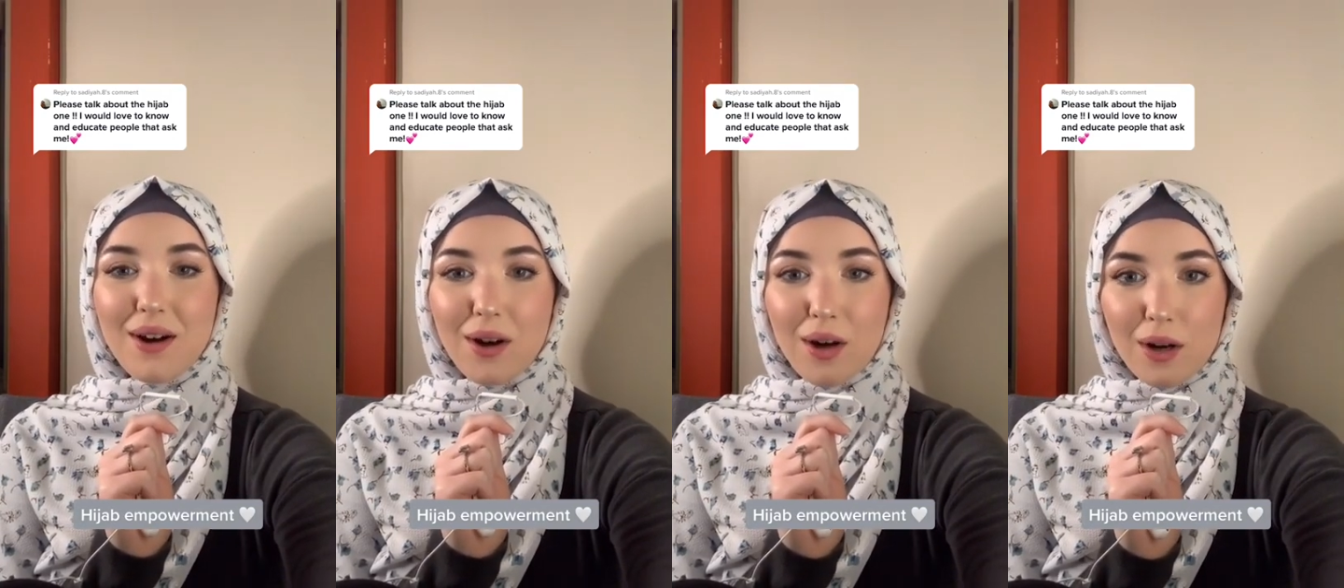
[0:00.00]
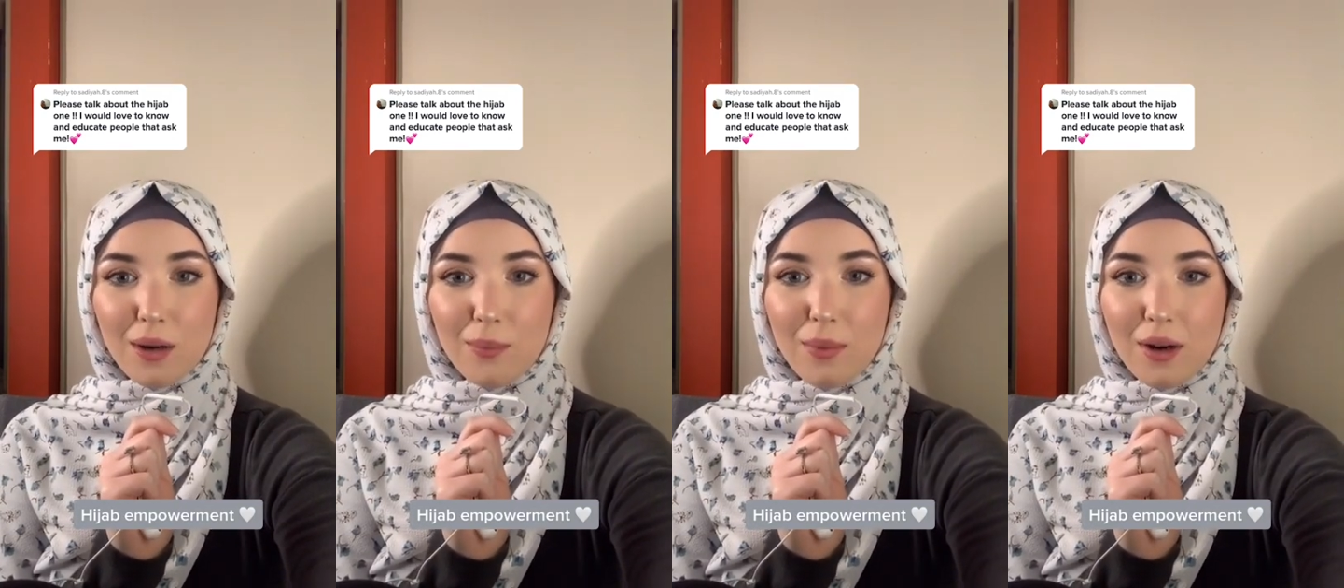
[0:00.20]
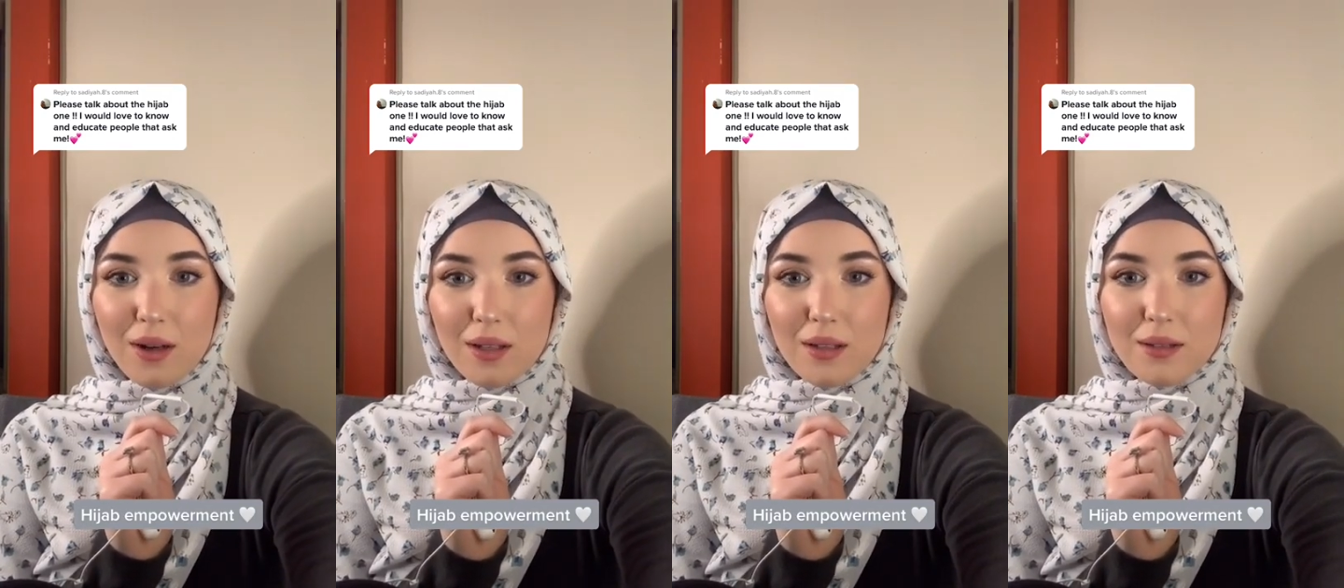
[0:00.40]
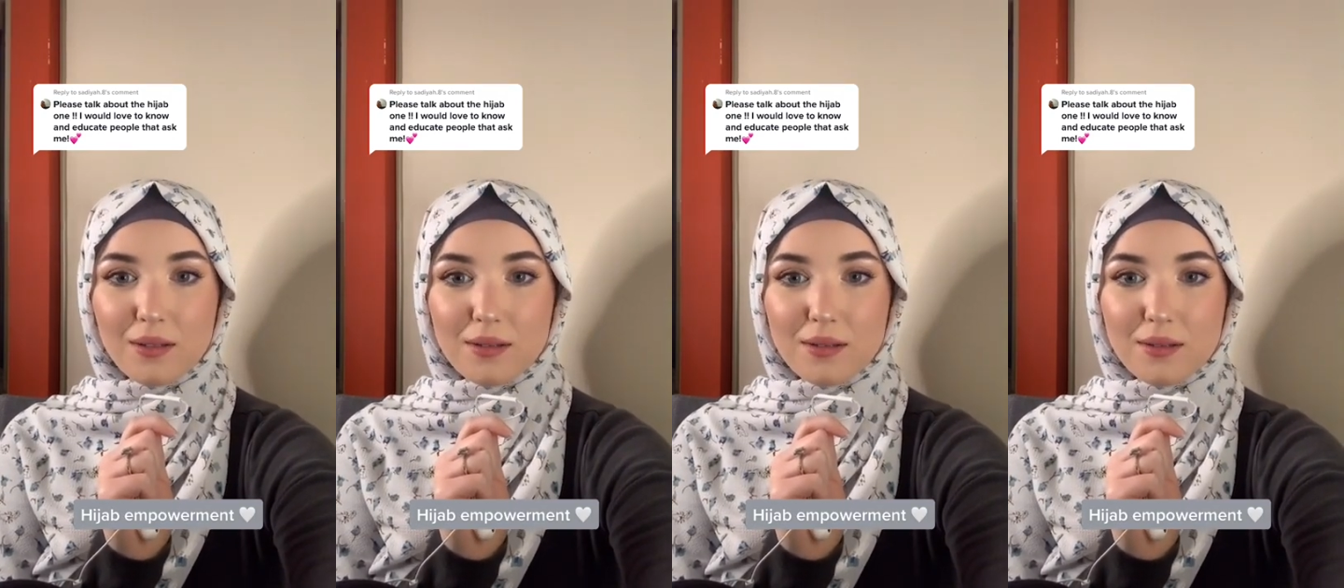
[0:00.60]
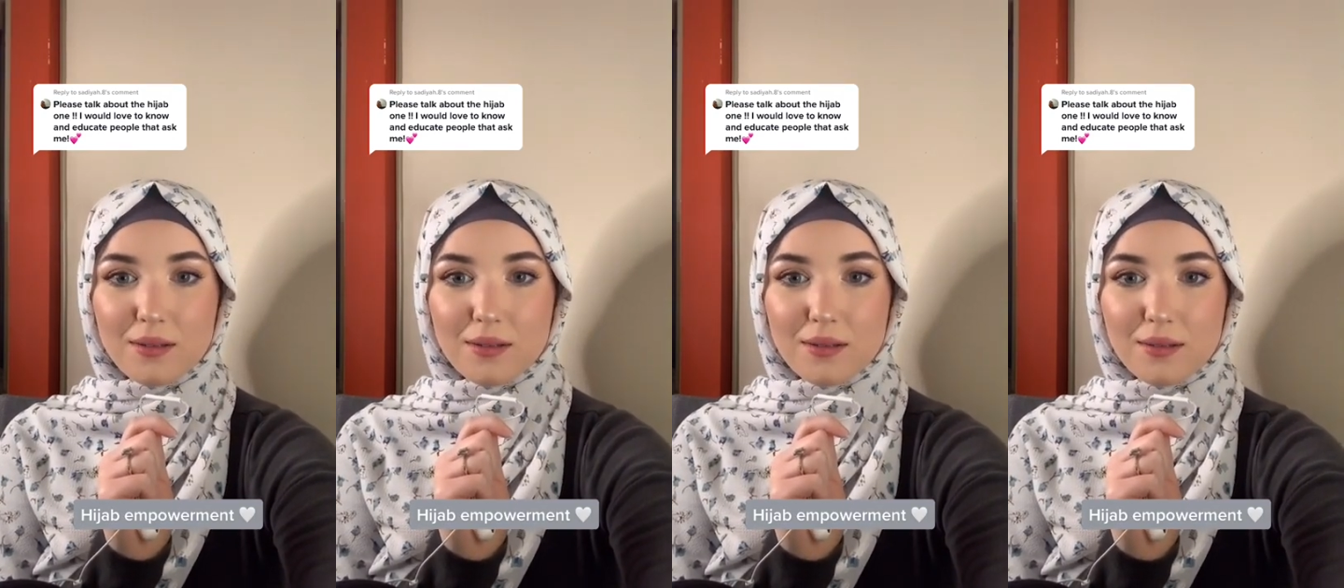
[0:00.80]
our
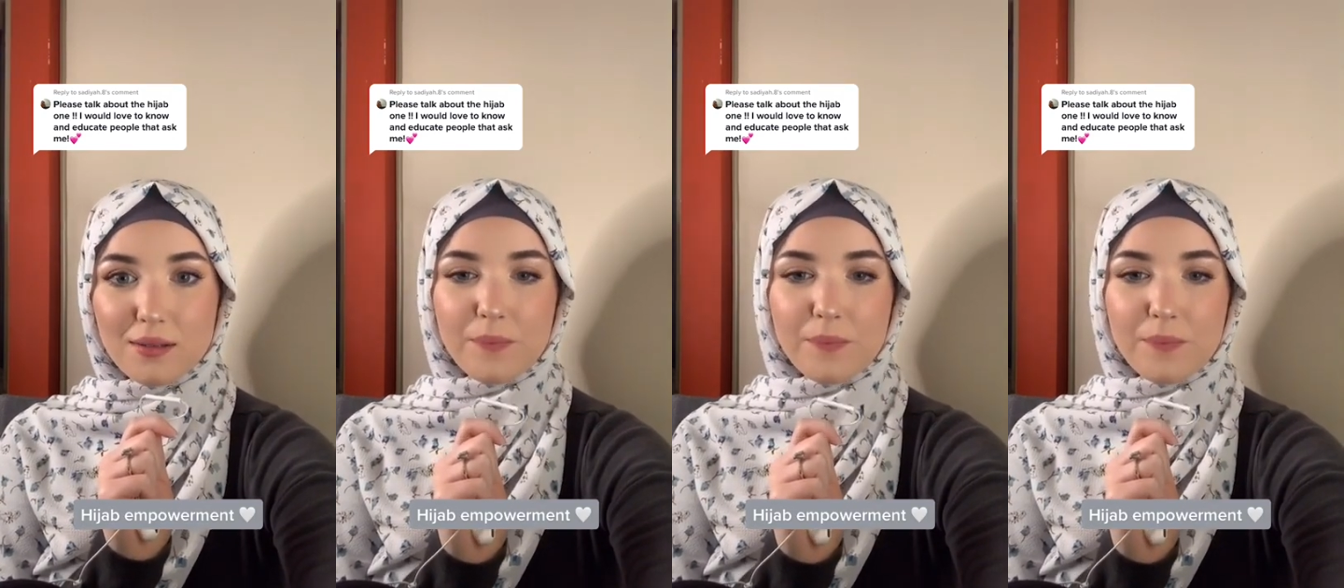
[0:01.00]
bodies,